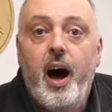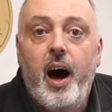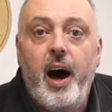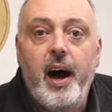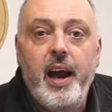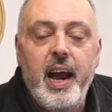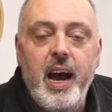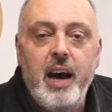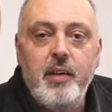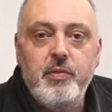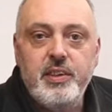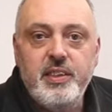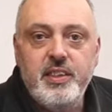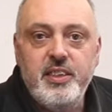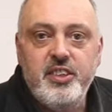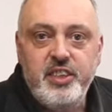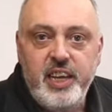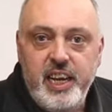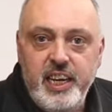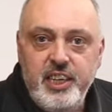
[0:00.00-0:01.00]
I have it
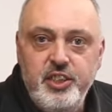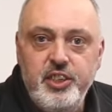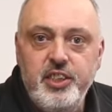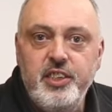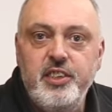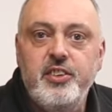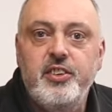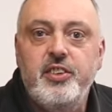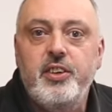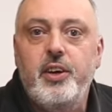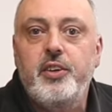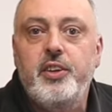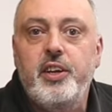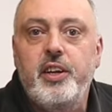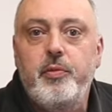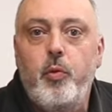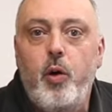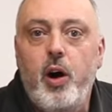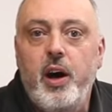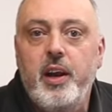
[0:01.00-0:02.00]
in sections so that
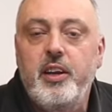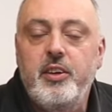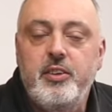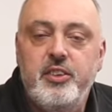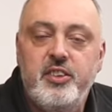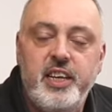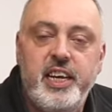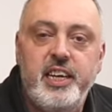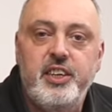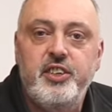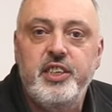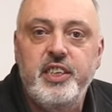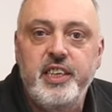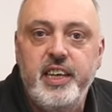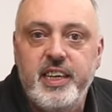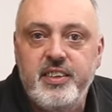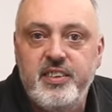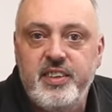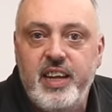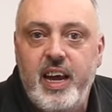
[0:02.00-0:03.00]
if one section
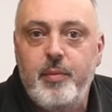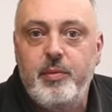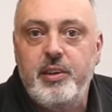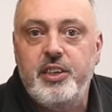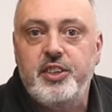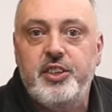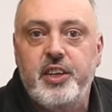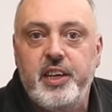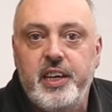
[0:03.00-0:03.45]
gets damaged,